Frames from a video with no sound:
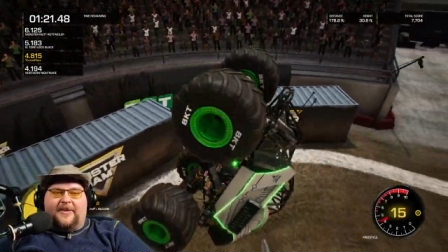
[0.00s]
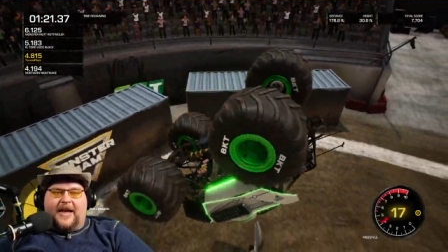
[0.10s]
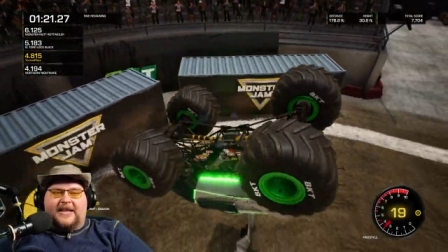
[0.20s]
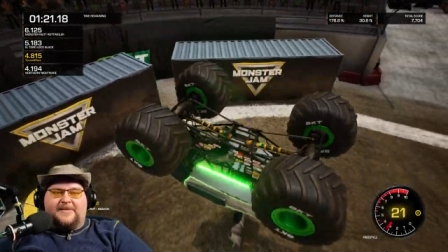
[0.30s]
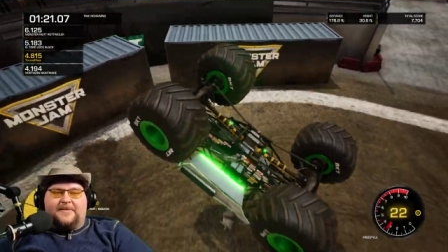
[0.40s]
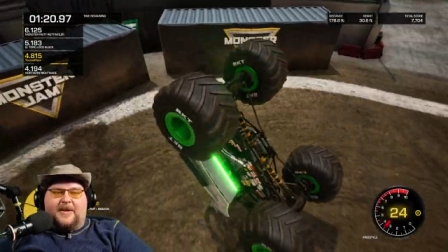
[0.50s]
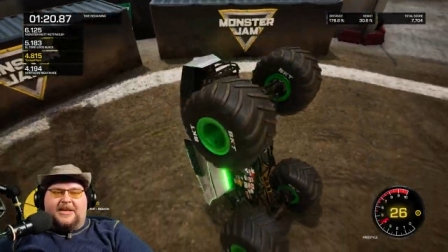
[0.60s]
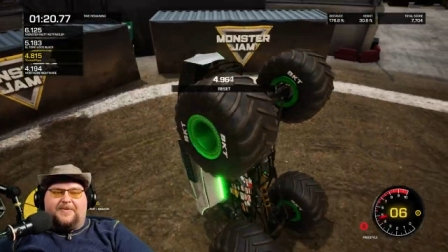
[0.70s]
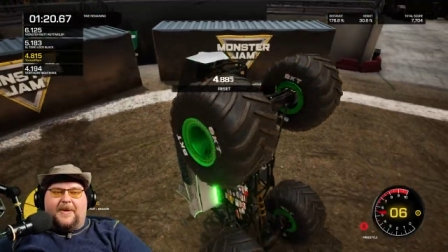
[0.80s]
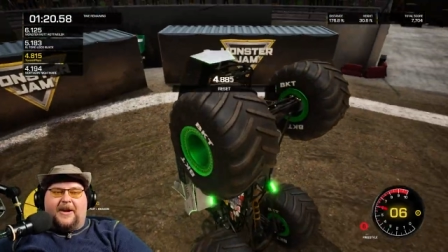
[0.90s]
That's
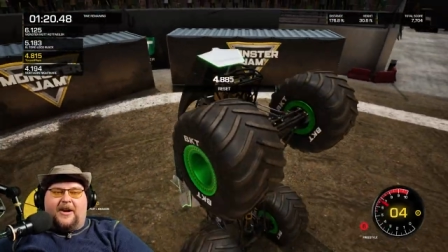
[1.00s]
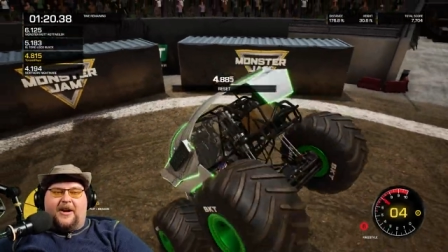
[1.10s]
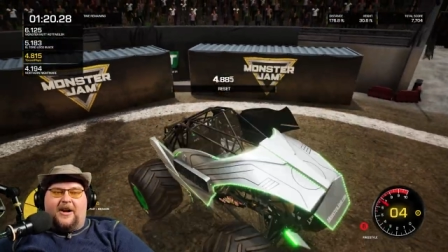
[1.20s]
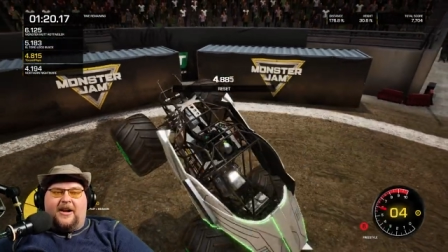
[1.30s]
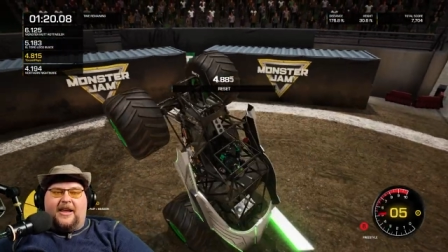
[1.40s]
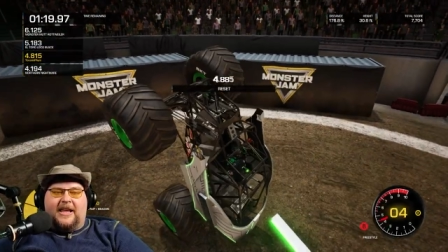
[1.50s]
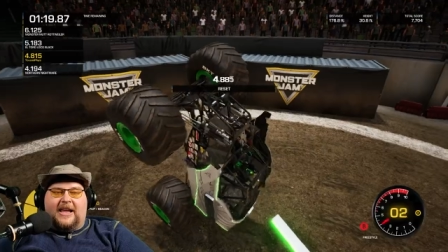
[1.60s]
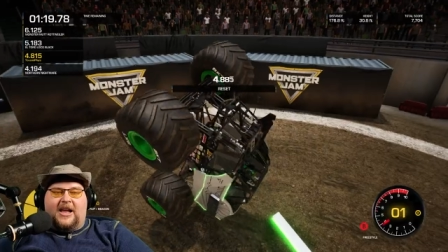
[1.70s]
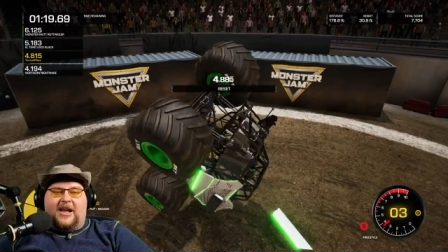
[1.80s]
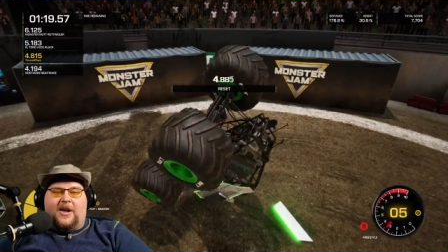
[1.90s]
much better.
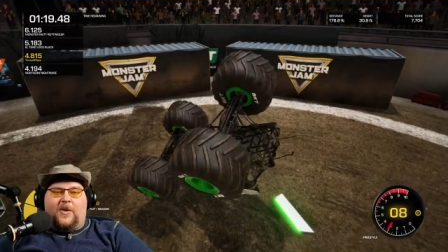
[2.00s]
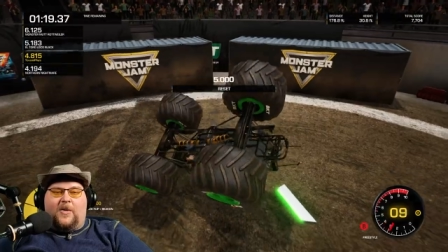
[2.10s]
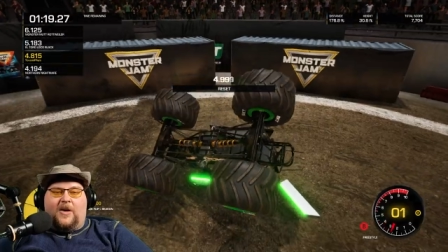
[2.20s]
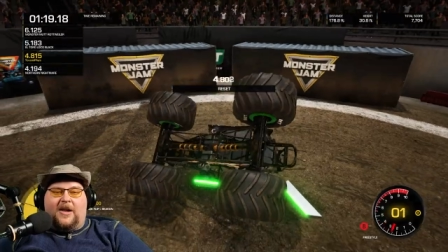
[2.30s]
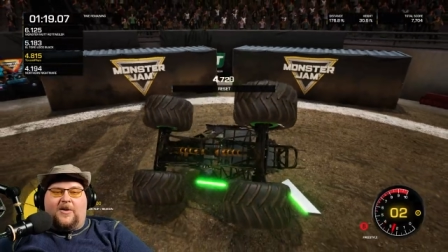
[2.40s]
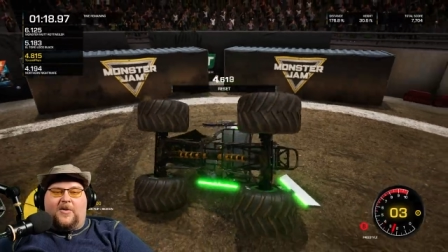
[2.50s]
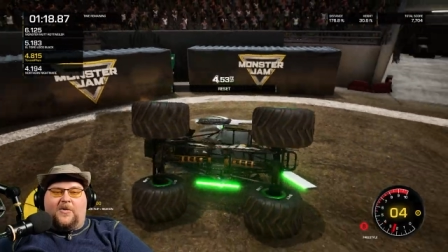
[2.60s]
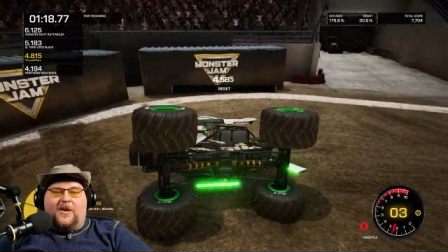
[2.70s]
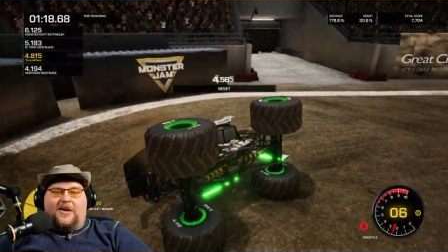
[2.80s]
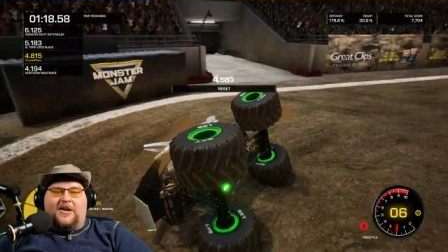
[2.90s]
Oh,
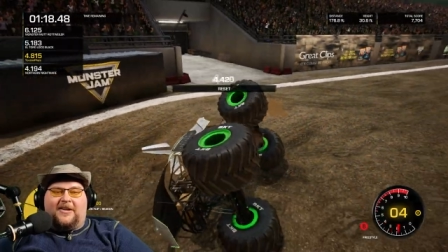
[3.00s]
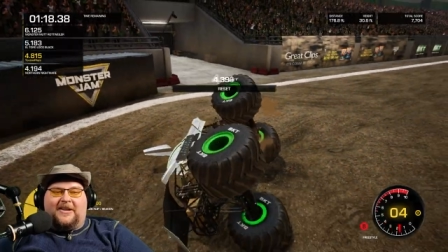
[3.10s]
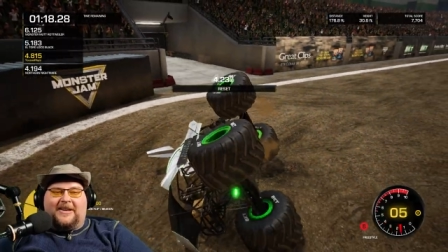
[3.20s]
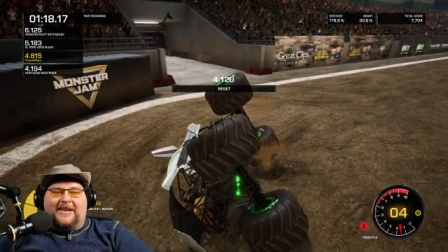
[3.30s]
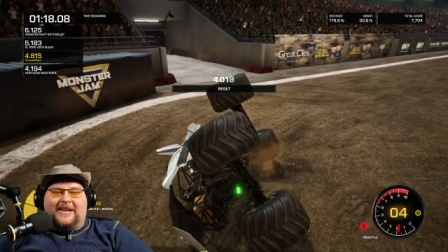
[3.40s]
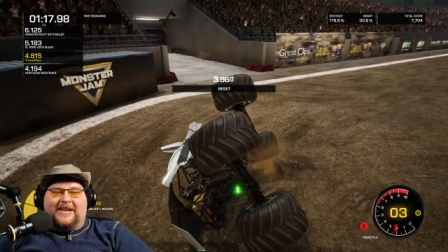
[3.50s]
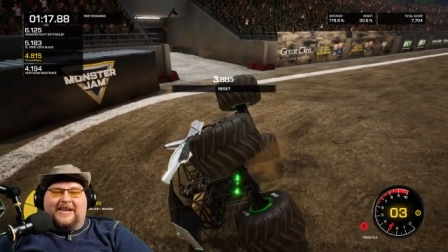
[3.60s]
oh, oh.